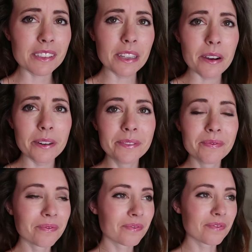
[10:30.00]
So
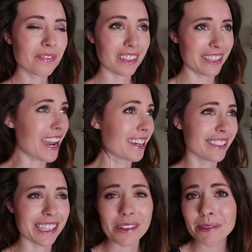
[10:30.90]
yeah,
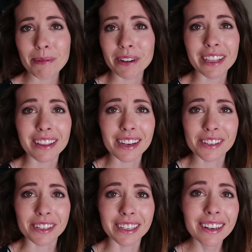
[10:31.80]
that was my birthday
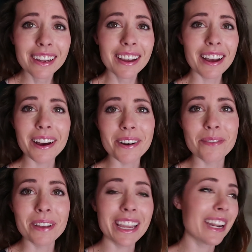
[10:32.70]
last year.
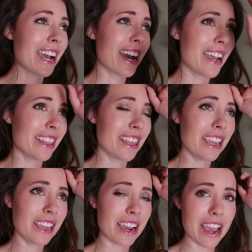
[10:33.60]
And I
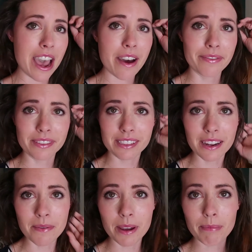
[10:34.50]
think I have
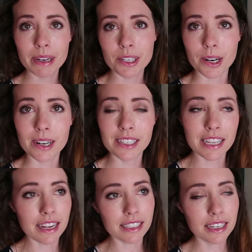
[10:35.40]
some pictures
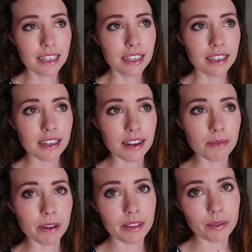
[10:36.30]
that
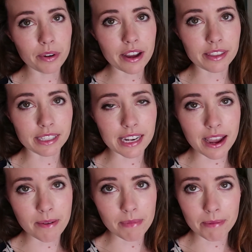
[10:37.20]
throughout this
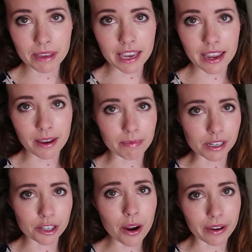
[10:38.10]
time maybe I have
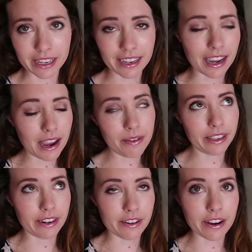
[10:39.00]
been showing. I
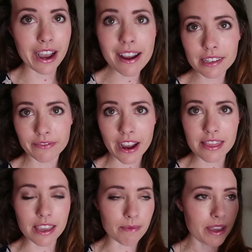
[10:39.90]
really don't know, I have to
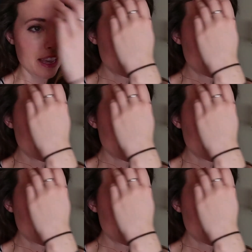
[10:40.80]
find them.